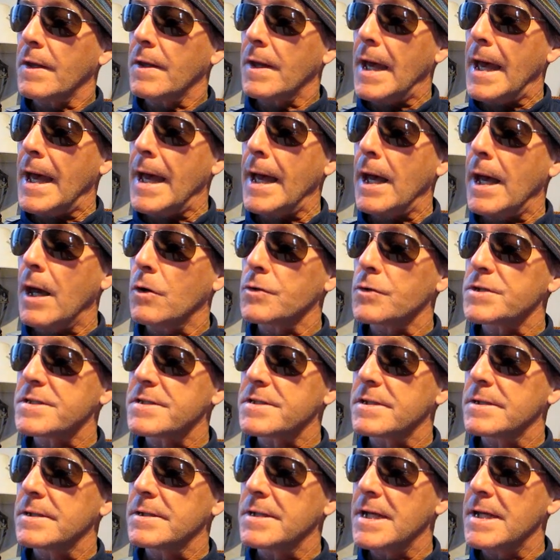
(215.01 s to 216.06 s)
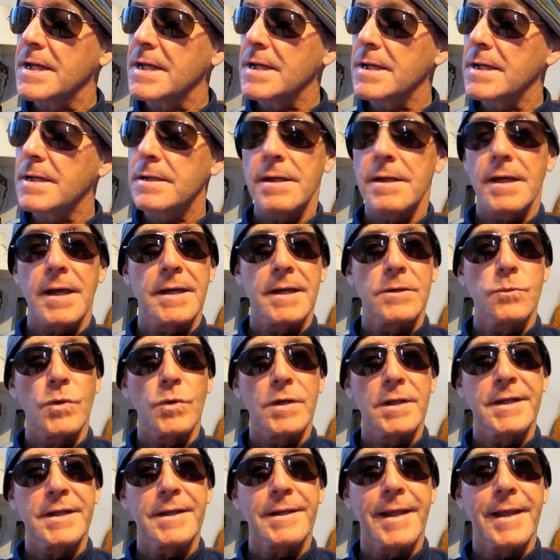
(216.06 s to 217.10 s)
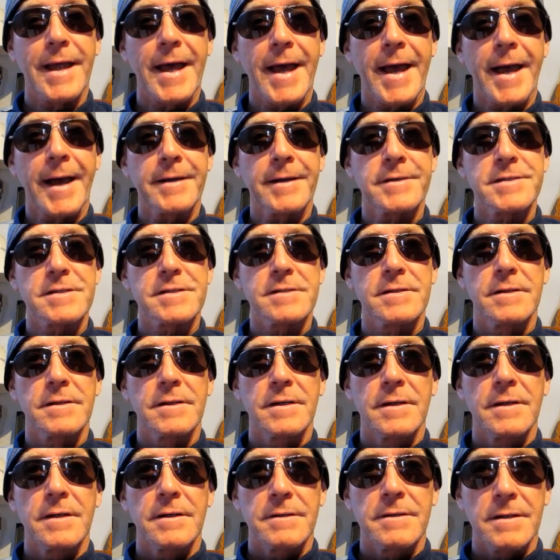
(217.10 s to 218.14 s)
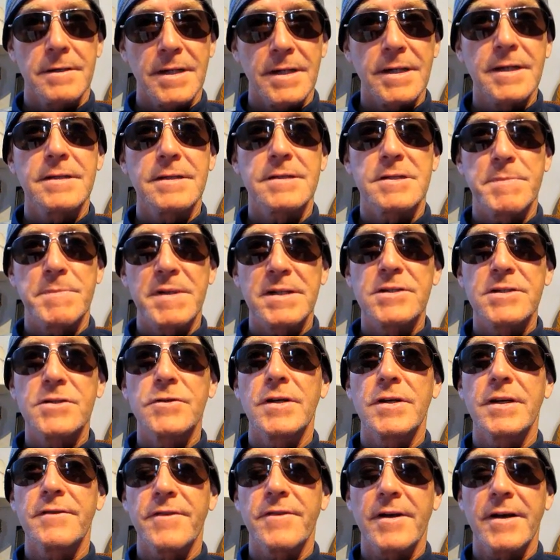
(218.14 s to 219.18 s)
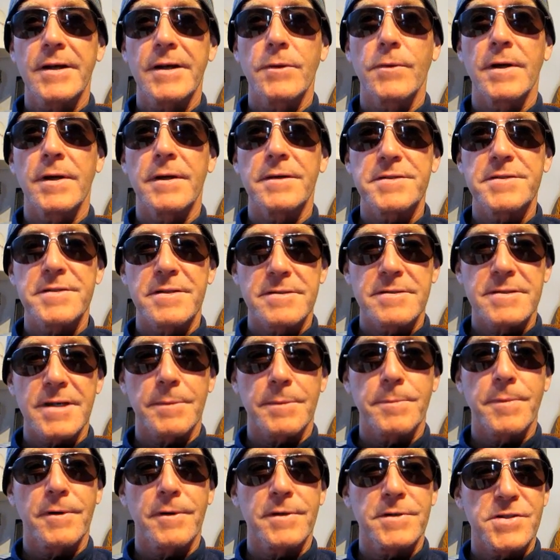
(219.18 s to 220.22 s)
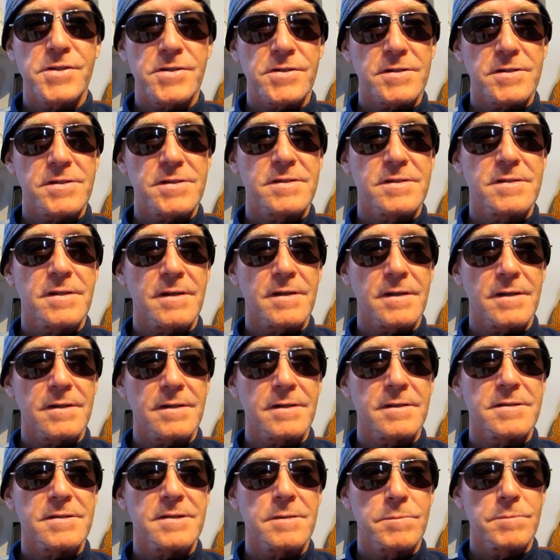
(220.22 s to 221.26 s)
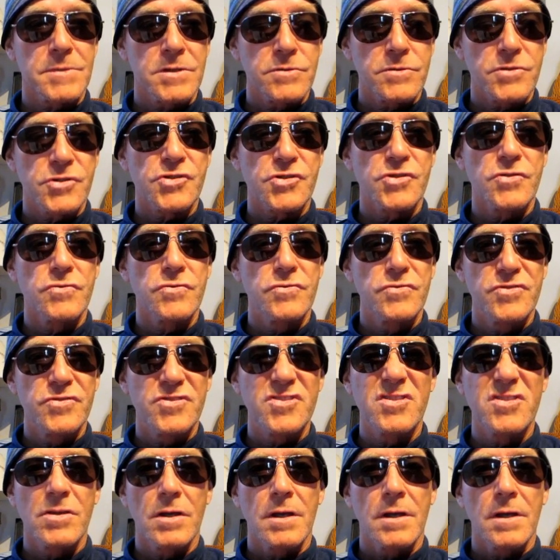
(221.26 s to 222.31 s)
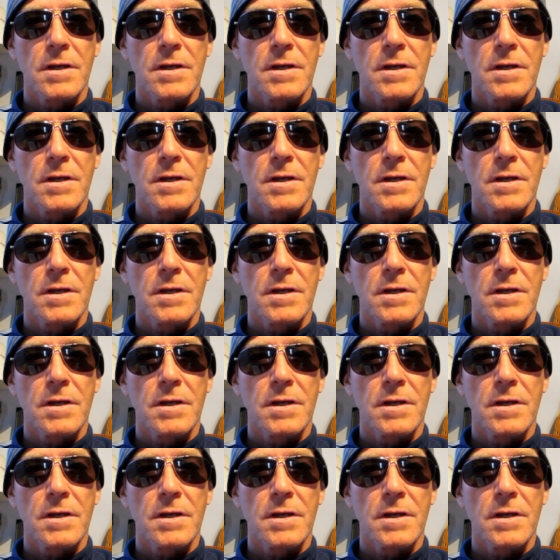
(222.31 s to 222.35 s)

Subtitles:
How's the knee and will it last? The knee has been doing very well since I purchased some new shoes.